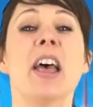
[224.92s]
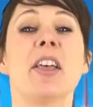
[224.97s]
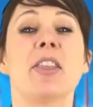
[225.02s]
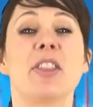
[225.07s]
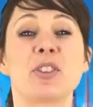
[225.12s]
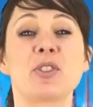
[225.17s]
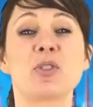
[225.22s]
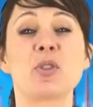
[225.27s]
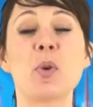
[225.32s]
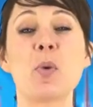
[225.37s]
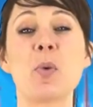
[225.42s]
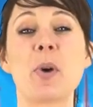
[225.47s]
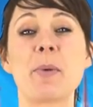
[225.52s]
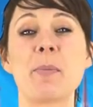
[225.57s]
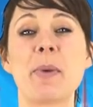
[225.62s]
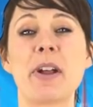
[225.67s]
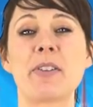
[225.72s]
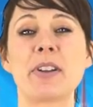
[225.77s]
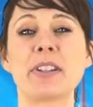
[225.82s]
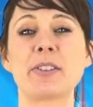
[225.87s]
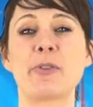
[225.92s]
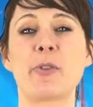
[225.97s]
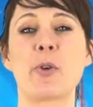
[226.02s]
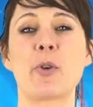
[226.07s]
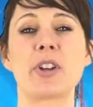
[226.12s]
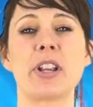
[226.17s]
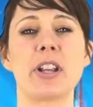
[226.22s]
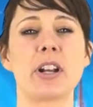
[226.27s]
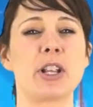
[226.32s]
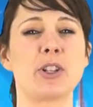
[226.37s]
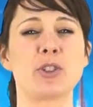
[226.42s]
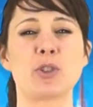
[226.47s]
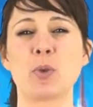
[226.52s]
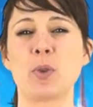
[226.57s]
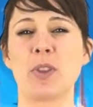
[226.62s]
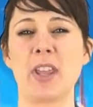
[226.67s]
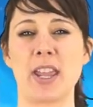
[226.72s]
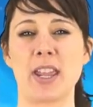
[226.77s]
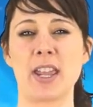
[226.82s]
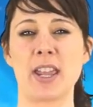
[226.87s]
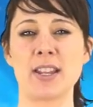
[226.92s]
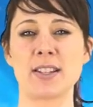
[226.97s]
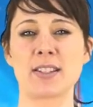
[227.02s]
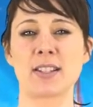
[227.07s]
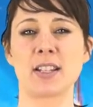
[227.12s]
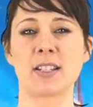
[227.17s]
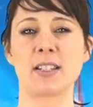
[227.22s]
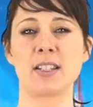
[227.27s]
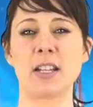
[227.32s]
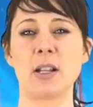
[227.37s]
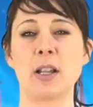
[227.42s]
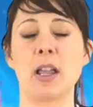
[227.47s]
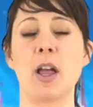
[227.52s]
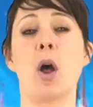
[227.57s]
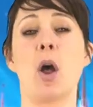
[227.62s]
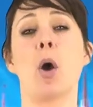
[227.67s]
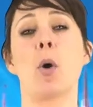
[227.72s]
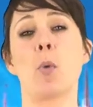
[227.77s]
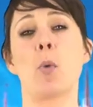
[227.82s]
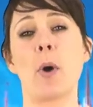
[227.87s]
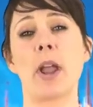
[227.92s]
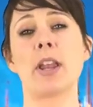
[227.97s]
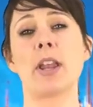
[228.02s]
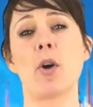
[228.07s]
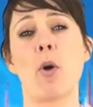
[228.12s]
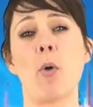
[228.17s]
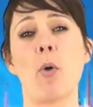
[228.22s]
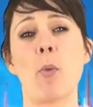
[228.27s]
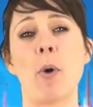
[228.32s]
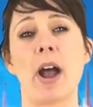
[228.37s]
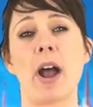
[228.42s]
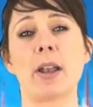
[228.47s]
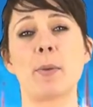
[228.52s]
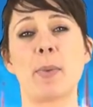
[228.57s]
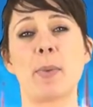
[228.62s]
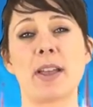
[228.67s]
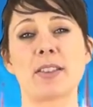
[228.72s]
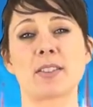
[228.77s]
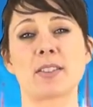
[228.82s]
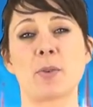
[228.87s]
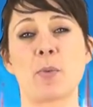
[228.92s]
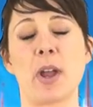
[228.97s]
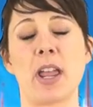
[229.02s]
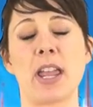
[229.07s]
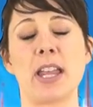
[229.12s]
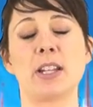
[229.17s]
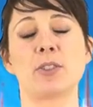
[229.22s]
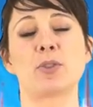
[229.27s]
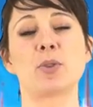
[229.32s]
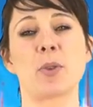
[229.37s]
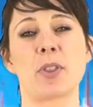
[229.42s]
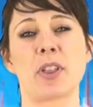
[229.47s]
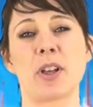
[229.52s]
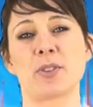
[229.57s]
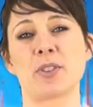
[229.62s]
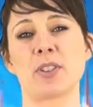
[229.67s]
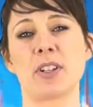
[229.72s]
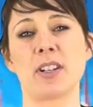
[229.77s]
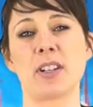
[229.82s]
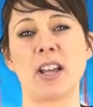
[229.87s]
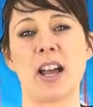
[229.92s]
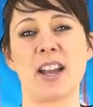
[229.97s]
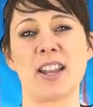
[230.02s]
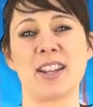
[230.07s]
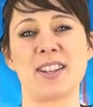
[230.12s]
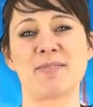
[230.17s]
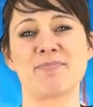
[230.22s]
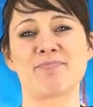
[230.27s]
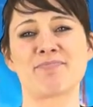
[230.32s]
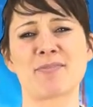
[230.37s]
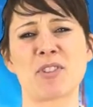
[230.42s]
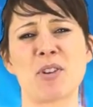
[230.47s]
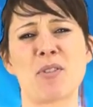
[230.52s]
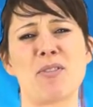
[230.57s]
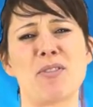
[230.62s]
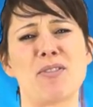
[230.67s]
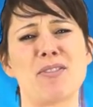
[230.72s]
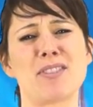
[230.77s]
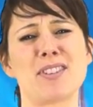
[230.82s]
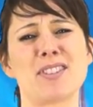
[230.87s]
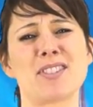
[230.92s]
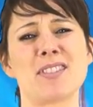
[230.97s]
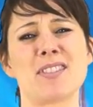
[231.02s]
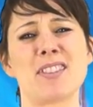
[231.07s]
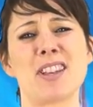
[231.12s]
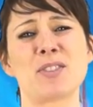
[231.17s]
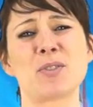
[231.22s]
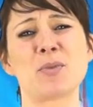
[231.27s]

The two were married for nearly two decades until Wayne O'Wine passed away in two thousand nine. Oh, isn't that